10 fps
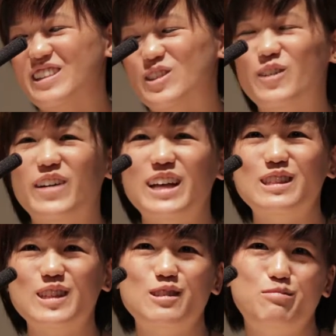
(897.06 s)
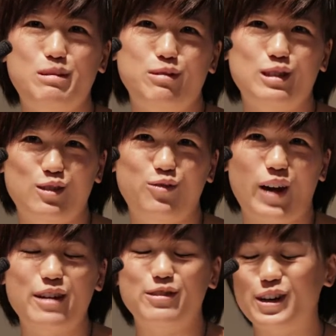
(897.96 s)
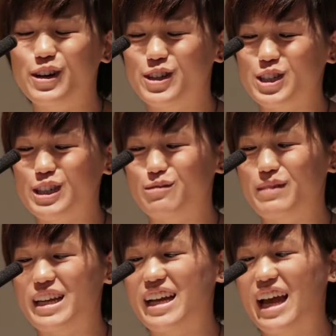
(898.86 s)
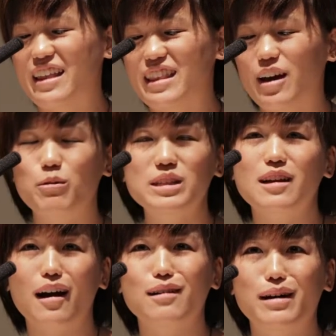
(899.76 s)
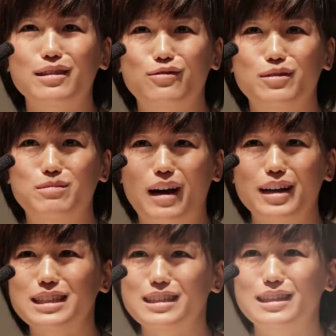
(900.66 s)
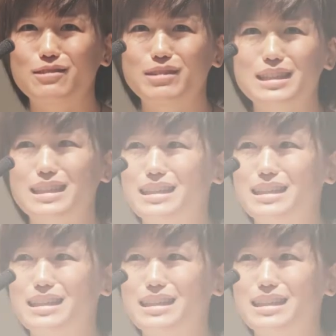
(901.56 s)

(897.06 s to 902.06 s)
So I've asked other people to define recursion to me, and they always talk about the Fibonacci sequence,